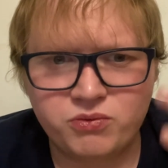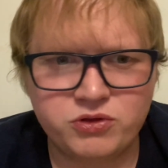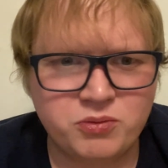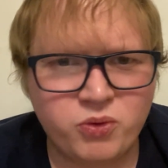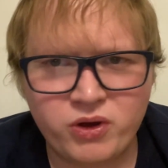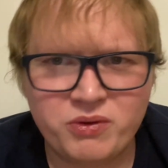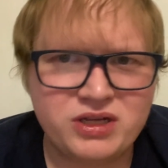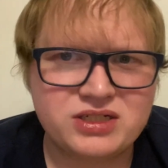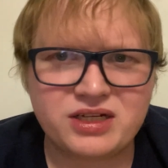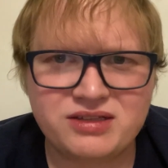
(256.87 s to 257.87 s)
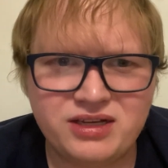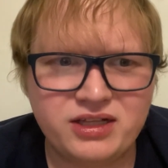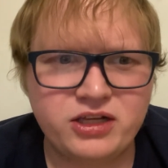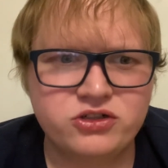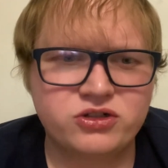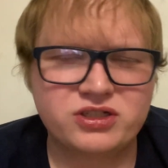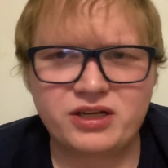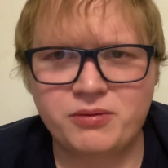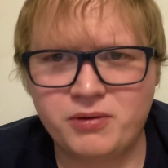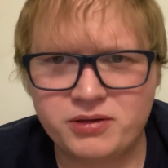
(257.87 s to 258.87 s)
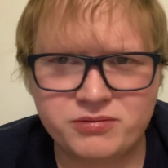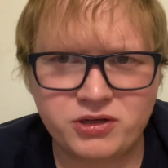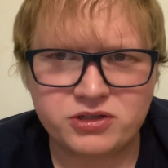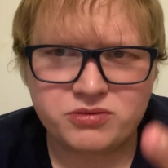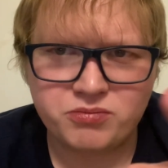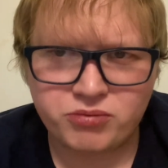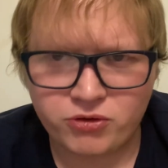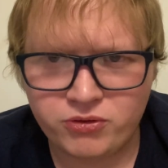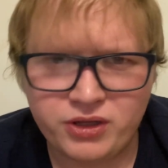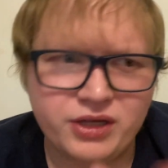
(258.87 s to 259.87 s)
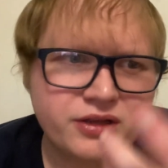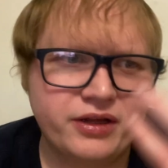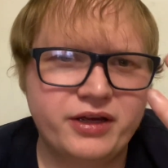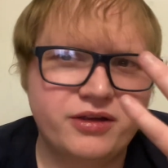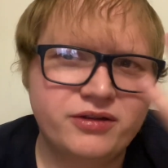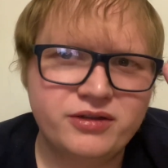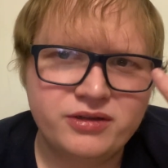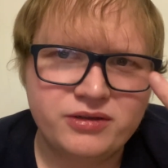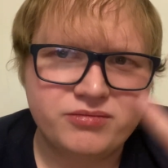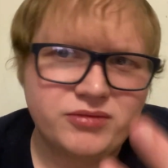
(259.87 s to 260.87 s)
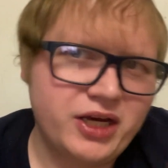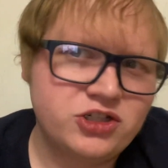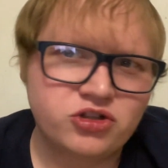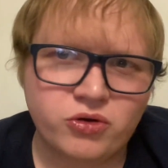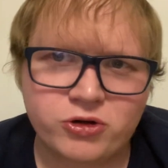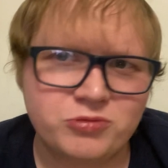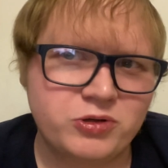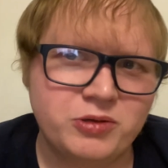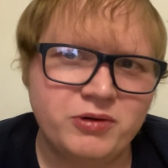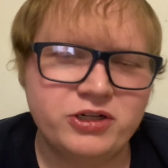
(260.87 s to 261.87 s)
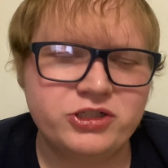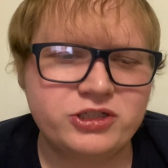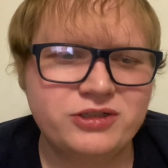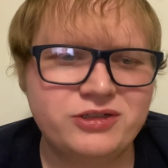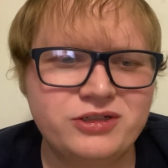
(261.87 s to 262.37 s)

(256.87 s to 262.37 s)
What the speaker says: boy when he's like a teenager is like a brooding, like, edgelord pretty much.